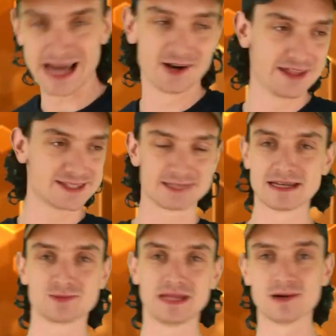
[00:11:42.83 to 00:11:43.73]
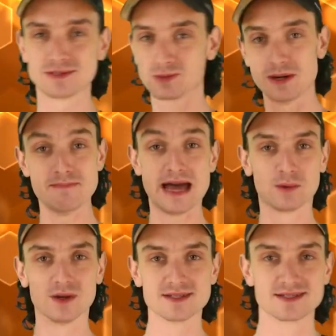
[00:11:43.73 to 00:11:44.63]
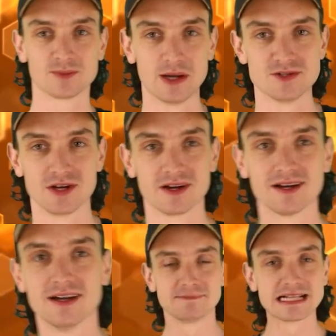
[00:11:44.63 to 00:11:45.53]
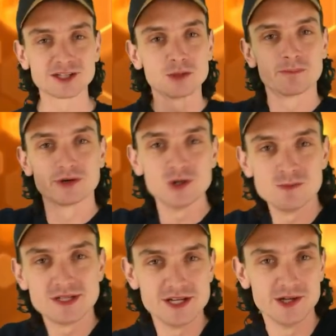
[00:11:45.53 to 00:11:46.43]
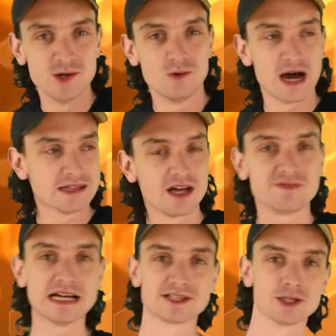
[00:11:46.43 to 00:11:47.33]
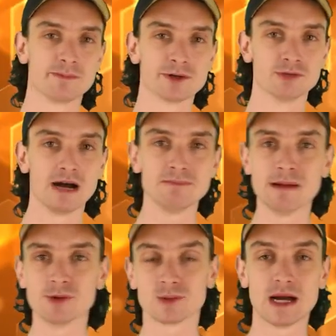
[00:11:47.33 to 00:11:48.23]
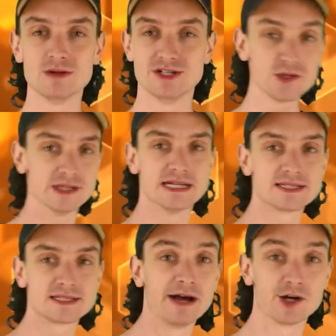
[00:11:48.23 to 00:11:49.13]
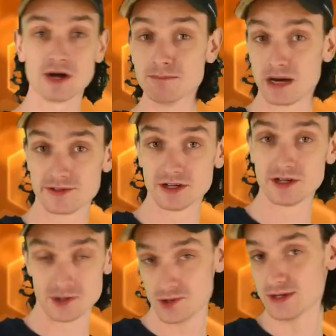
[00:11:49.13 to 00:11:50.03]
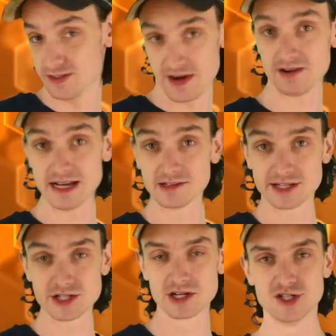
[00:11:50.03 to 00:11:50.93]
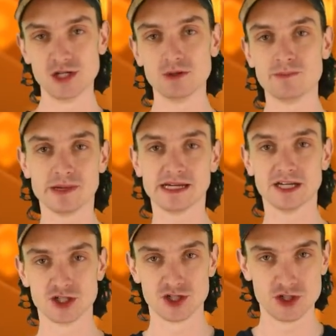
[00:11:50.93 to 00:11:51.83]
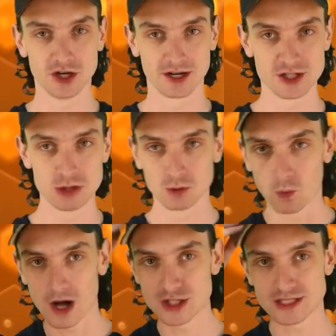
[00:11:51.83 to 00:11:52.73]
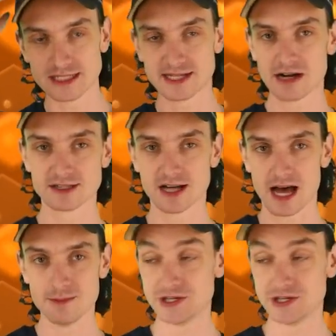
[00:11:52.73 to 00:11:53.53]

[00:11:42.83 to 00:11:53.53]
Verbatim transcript: I don't know, that's, that's what a man was when I was younger. That little broom too, I love that little broom. I remember when I would do this, my grandmother, who is very English, she would be shook. She would watch the entire time.